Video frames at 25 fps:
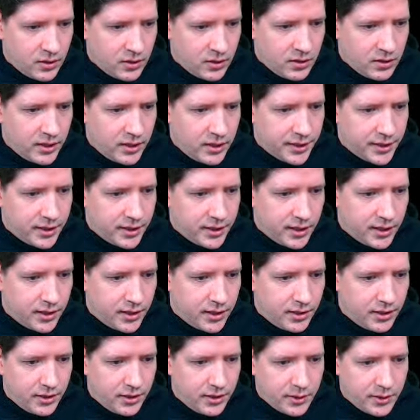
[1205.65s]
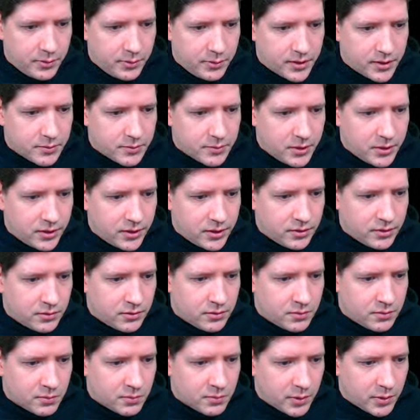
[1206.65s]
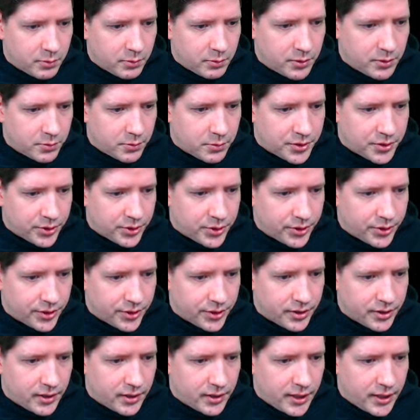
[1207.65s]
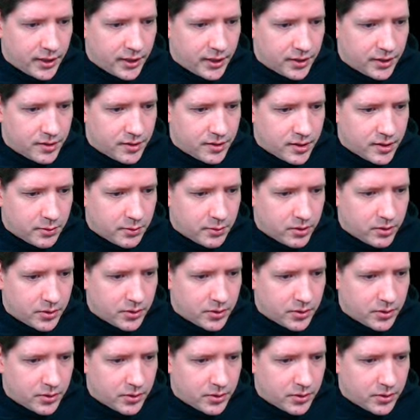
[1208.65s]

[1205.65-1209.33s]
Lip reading: len a equals 1, we will return a 0.